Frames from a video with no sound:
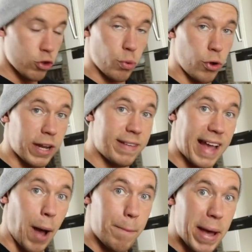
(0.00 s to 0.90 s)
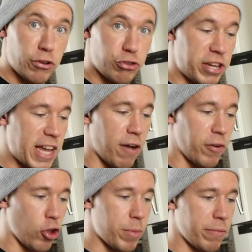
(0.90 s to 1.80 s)
So we're going to take a big sheet of
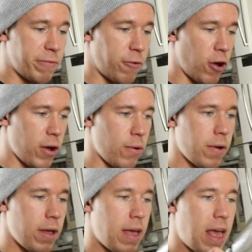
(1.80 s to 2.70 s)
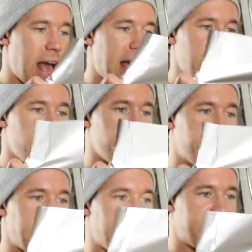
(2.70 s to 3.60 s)
aluminum foil and
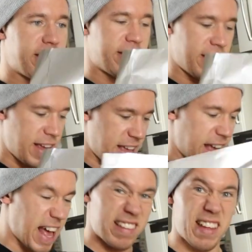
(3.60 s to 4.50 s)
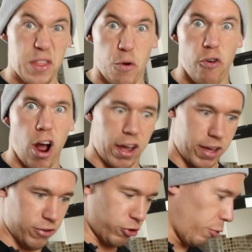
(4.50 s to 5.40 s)
use this as like the rug.
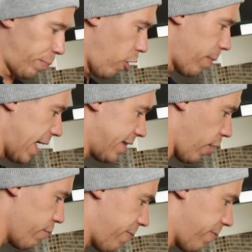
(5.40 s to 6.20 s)
So we'll pop that down